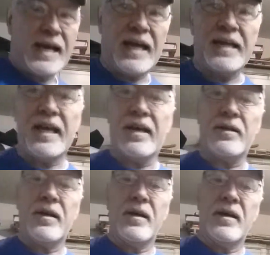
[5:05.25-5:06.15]
And
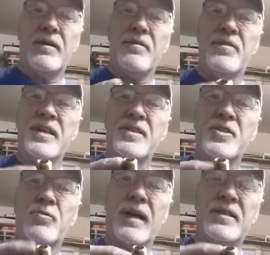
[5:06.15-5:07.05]
then these
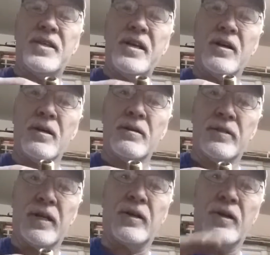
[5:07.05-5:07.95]
threads here
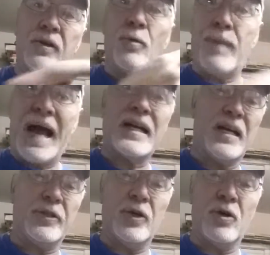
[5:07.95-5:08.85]
that are going to go back
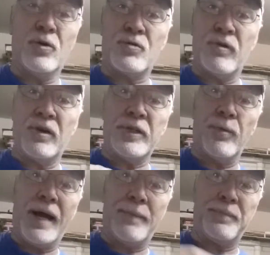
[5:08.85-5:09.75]
on the hose reel, you
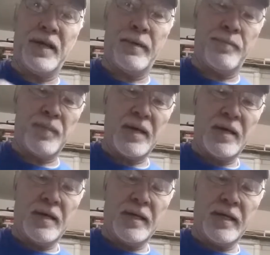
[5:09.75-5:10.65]
wrap them
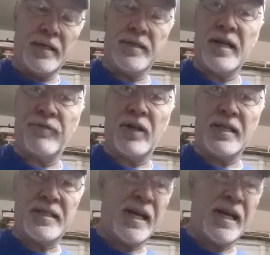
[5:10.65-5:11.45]
in Teflon